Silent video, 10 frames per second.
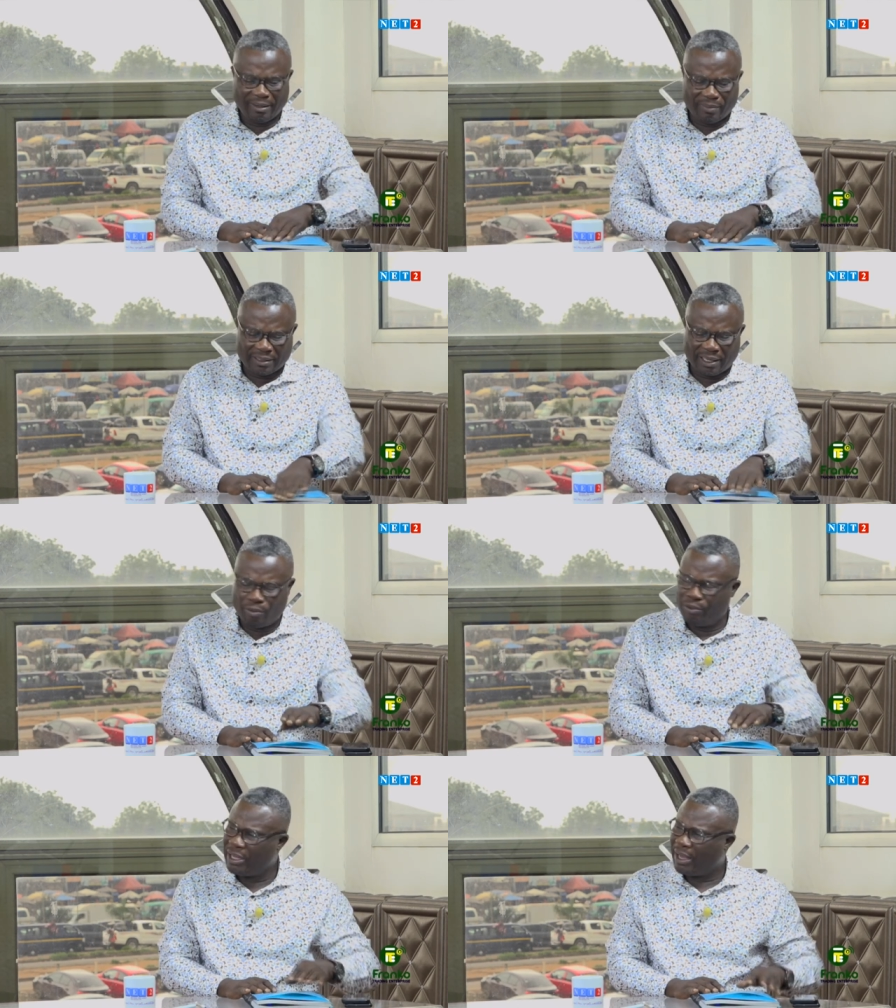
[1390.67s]
Master,
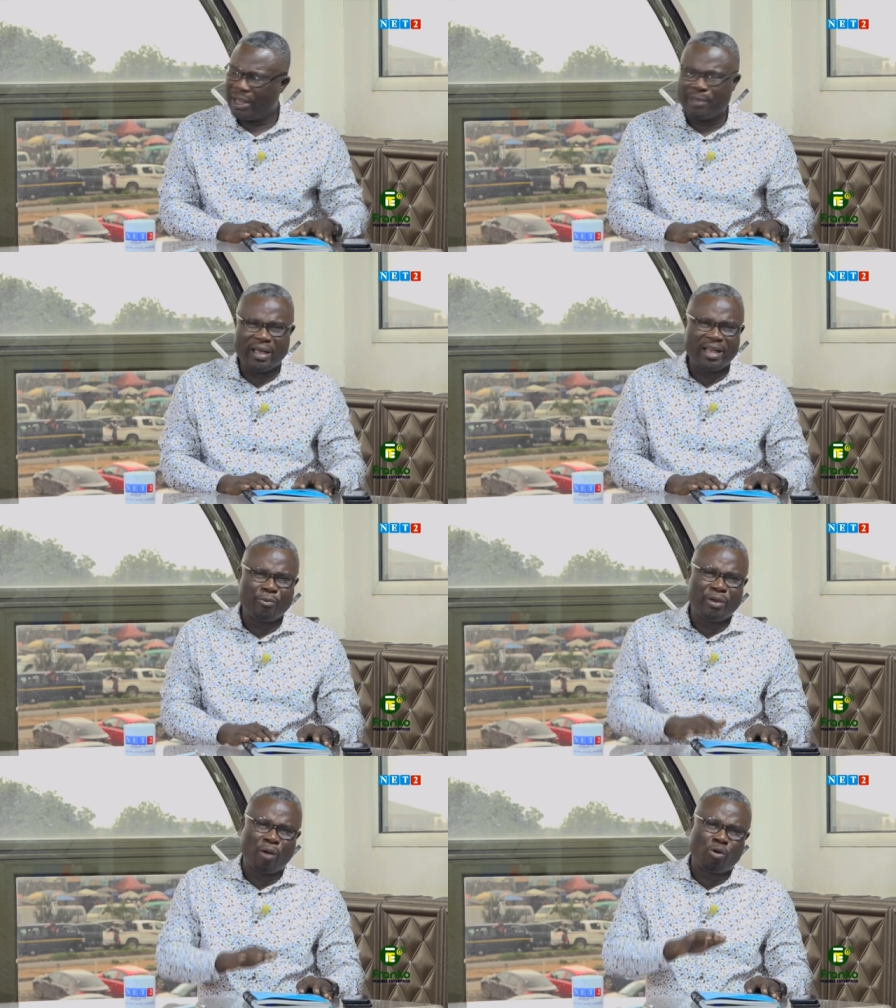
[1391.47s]
we are
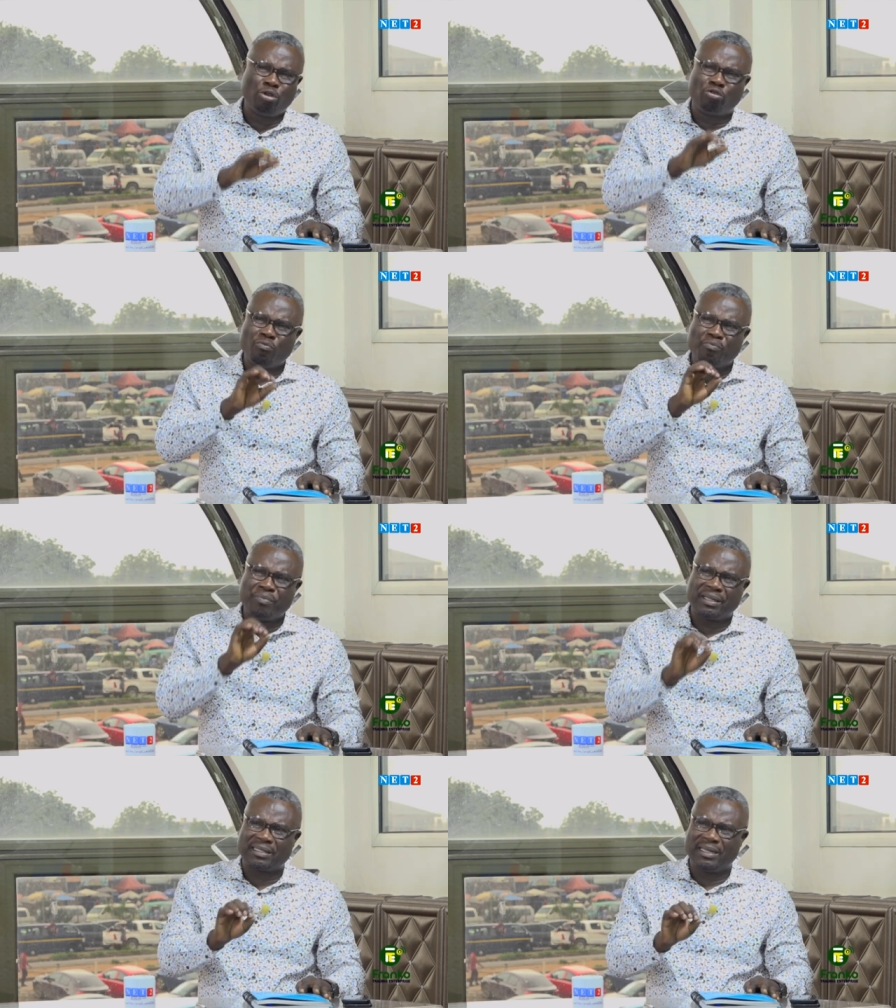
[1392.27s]
we are going to
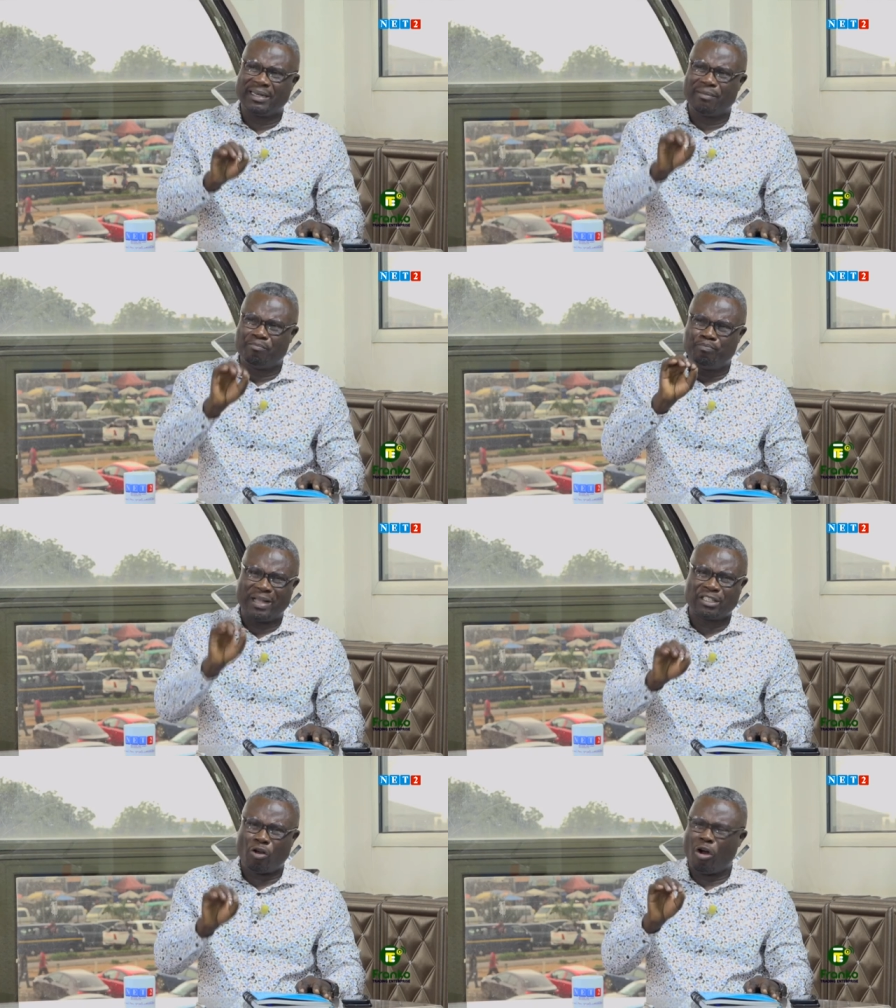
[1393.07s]
miss the
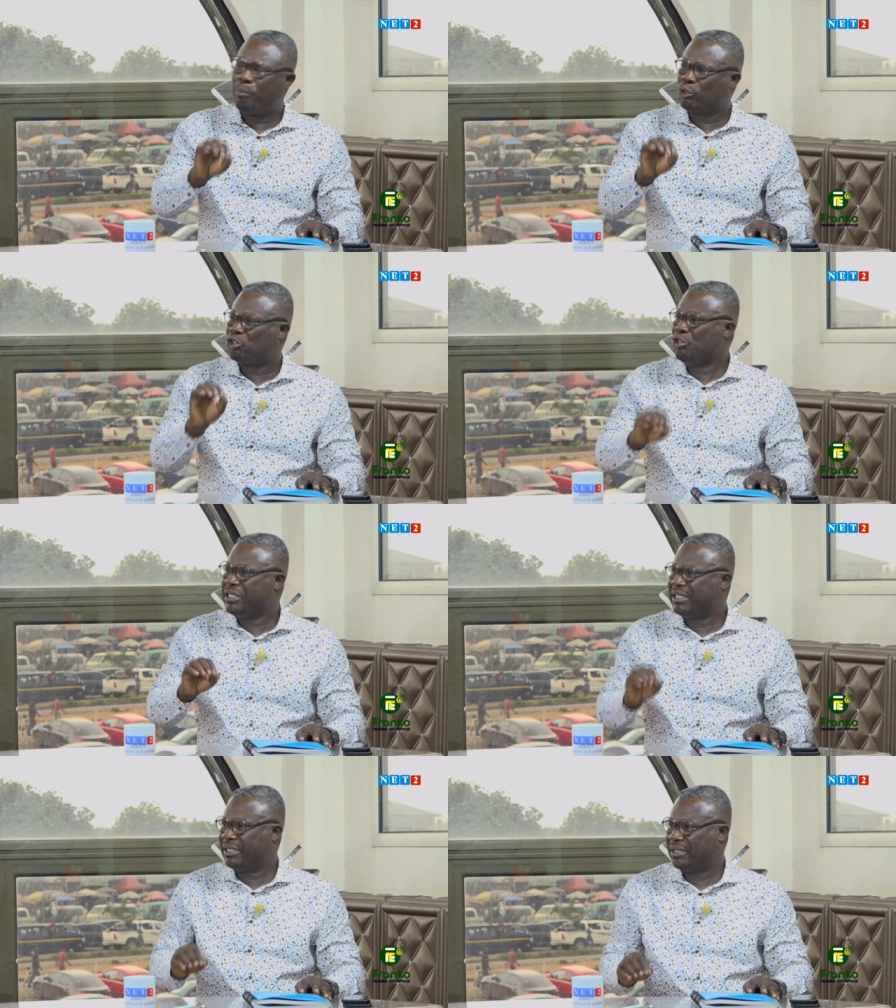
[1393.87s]
best opportunity.